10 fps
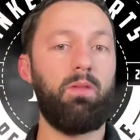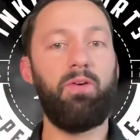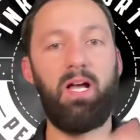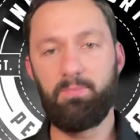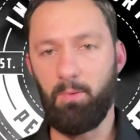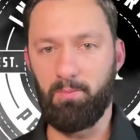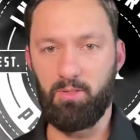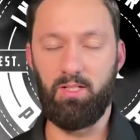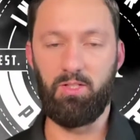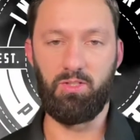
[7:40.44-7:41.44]
fastball
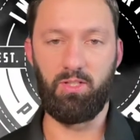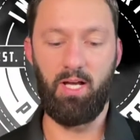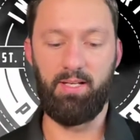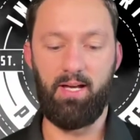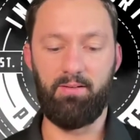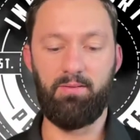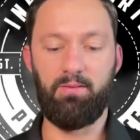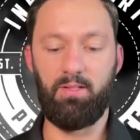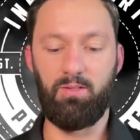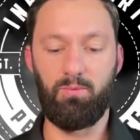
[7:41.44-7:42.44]
percentage has gone down
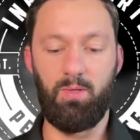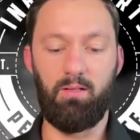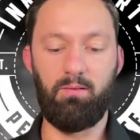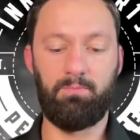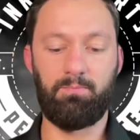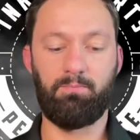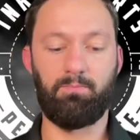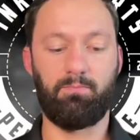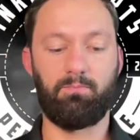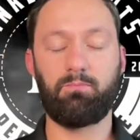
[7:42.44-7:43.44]
as well.
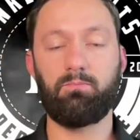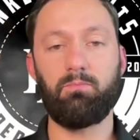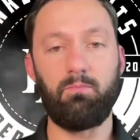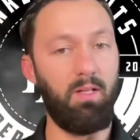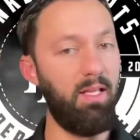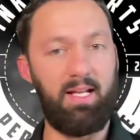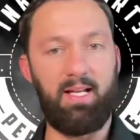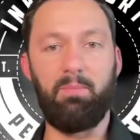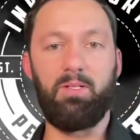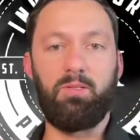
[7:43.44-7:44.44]
And like
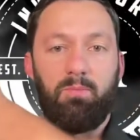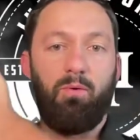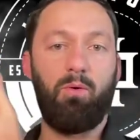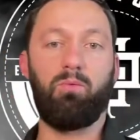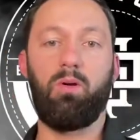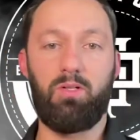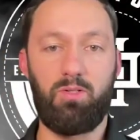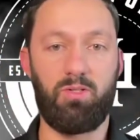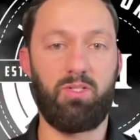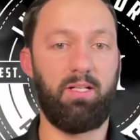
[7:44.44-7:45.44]
I mentioned before, runners
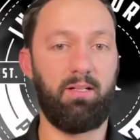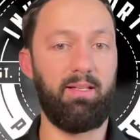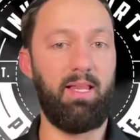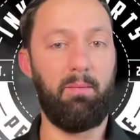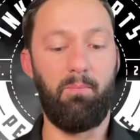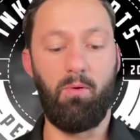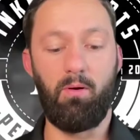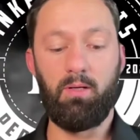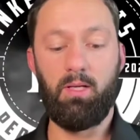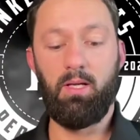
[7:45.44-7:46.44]
are stealing a lot
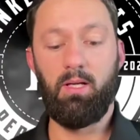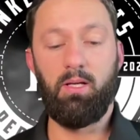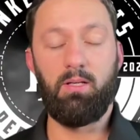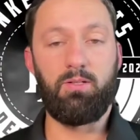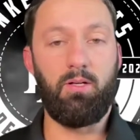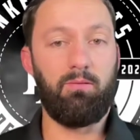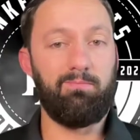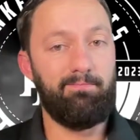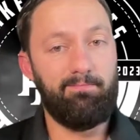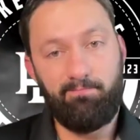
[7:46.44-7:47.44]
more.
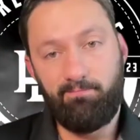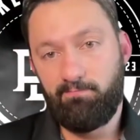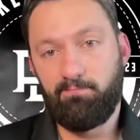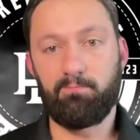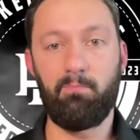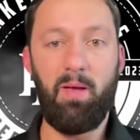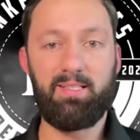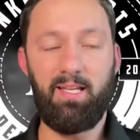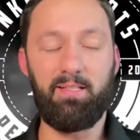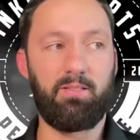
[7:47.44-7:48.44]
So makes
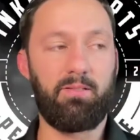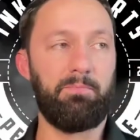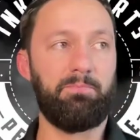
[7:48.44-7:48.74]
sense.